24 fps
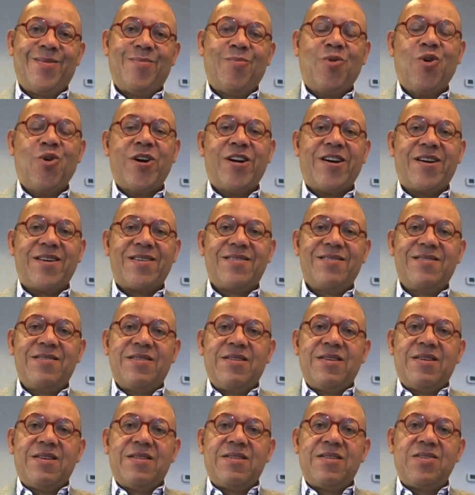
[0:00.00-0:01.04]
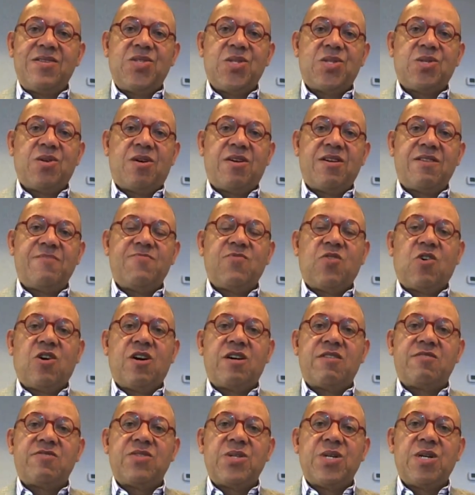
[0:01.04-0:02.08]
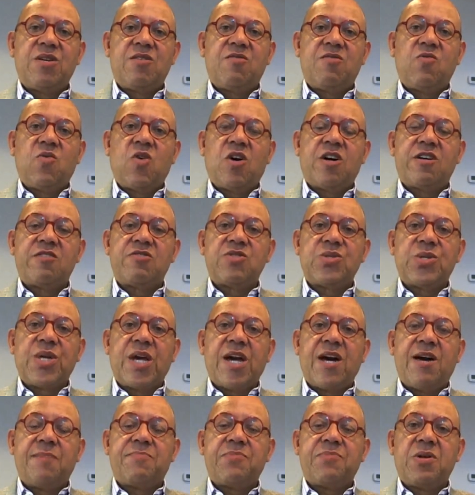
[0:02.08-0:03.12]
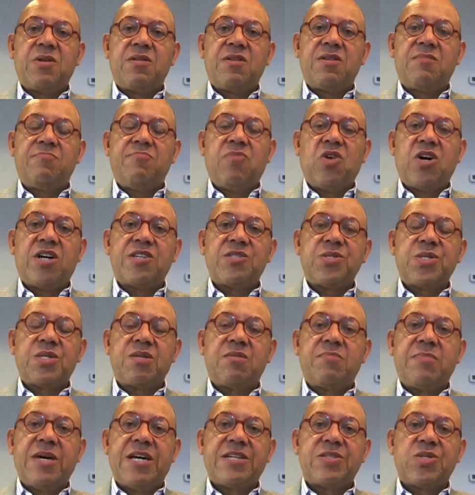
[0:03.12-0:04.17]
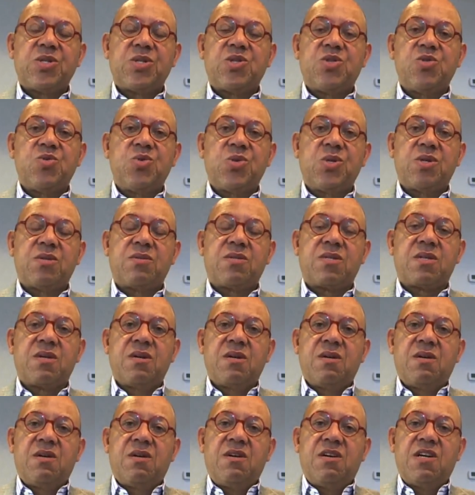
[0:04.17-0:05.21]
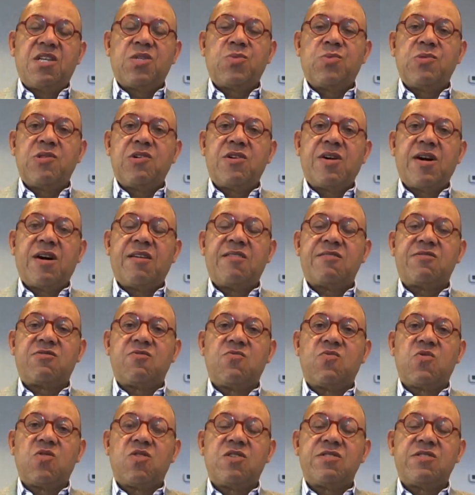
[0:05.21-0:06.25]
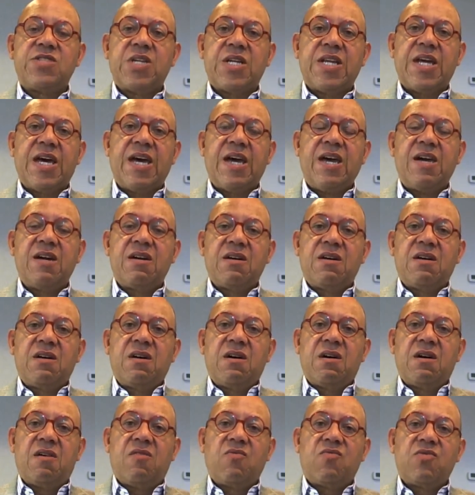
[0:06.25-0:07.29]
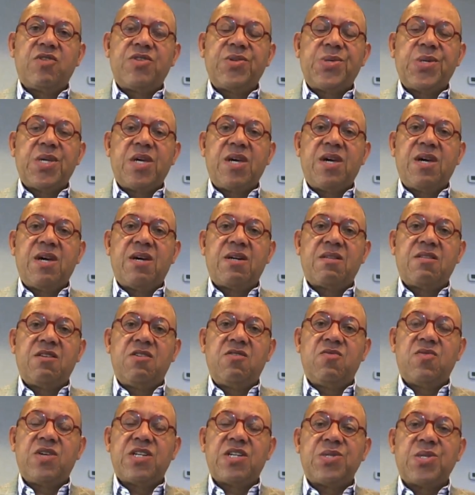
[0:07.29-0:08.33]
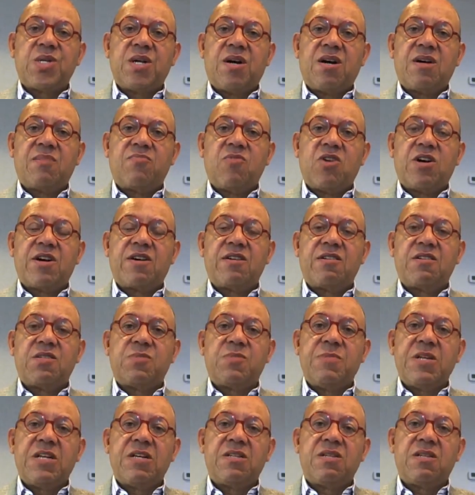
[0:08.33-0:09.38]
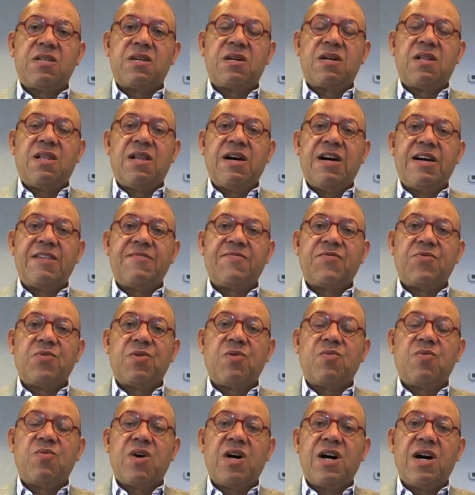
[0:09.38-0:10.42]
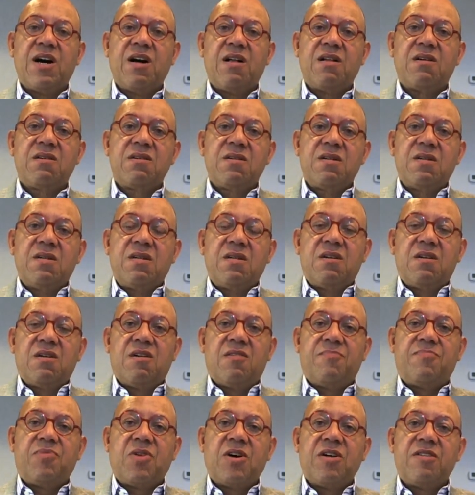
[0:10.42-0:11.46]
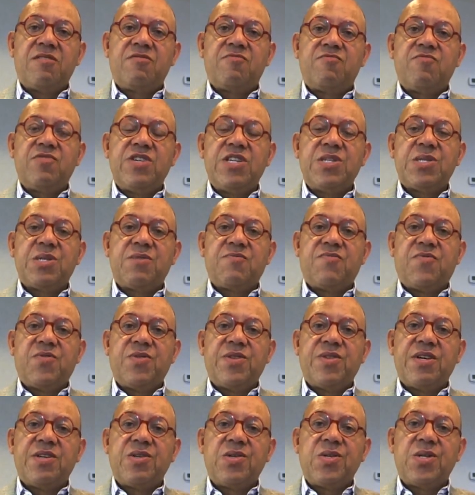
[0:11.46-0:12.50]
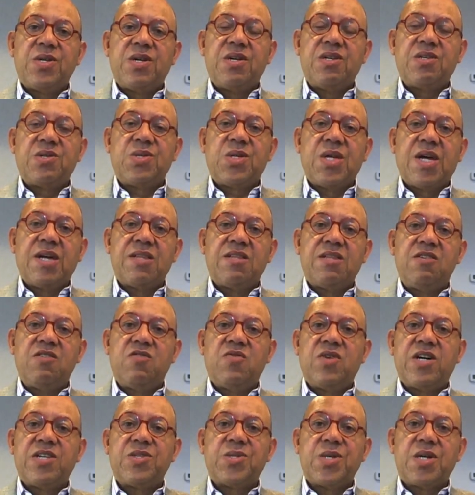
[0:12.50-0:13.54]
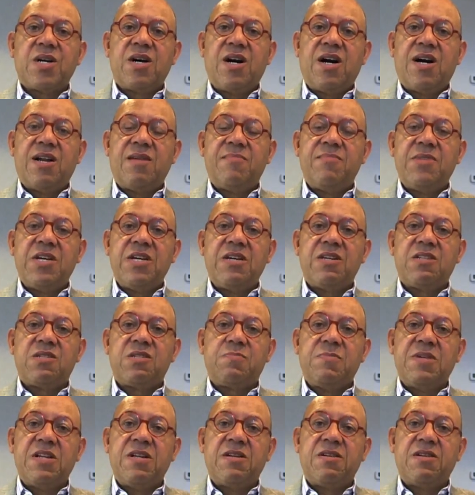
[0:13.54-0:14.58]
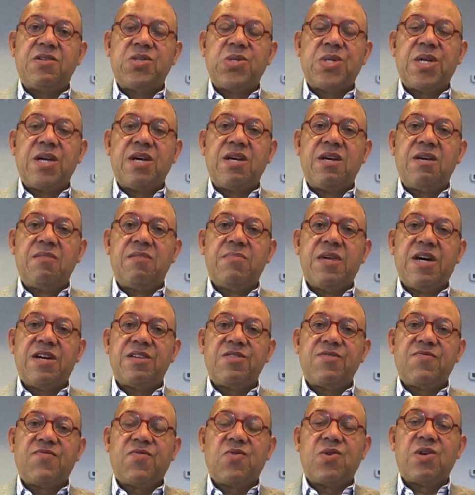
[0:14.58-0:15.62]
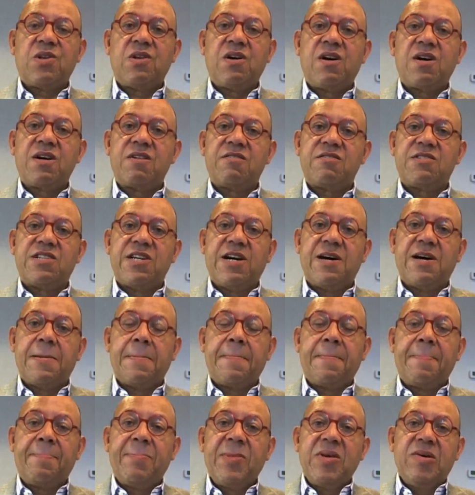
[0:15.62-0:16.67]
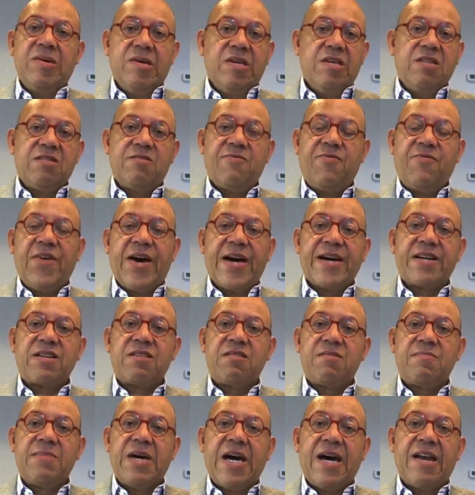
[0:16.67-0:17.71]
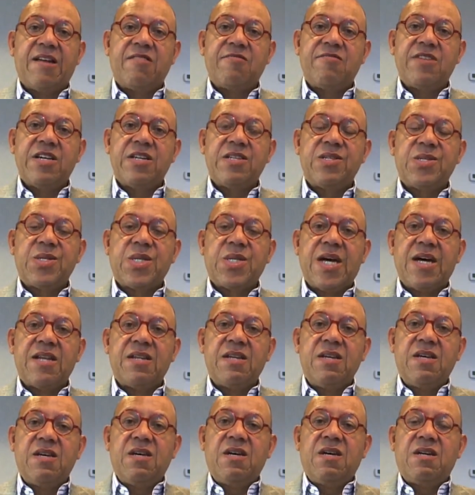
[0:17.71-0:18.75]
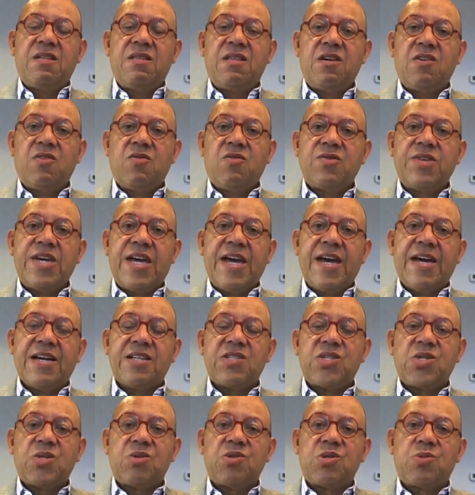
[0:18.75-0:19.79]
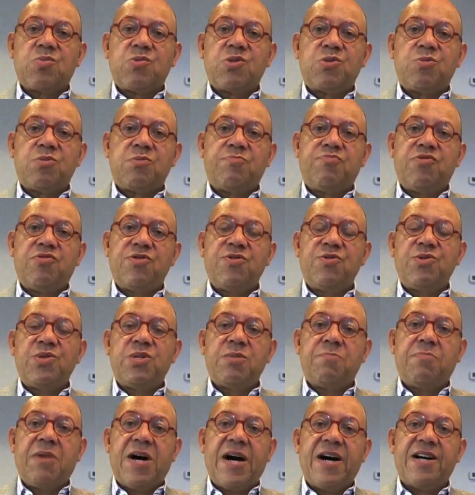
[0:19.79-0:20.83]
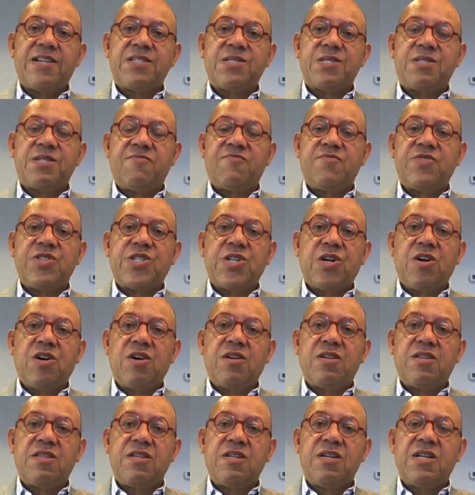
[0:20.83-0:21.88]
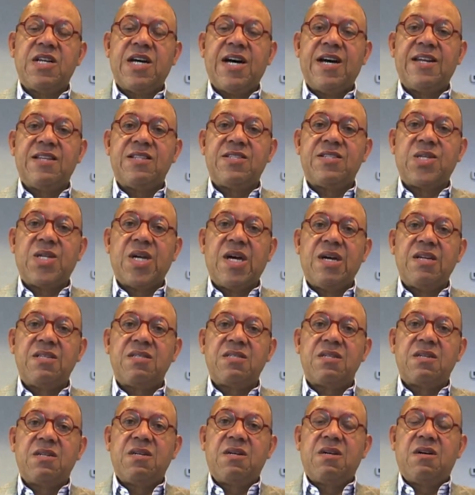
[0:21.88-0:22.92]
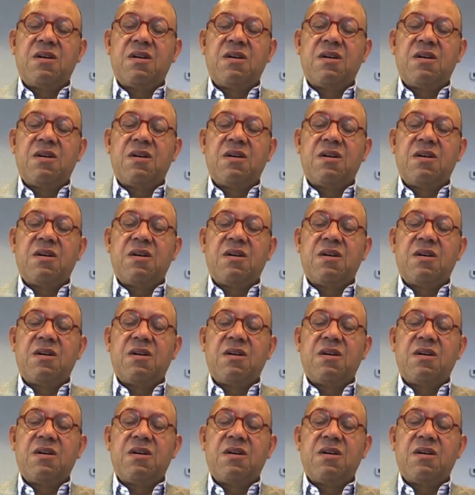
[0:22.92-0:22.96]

Morning. This is Arnie Waters here at Waters Capital in Boston, Massachusetts. As we look out at the world today, uh, we're seeing the U.S. stock market has been in decline for a while. Uh, part of the reason for this is that the U.S. economy has been in a stinky mess for a longer time. The fact of the matter is that the only answers which would produce a positive return in the United States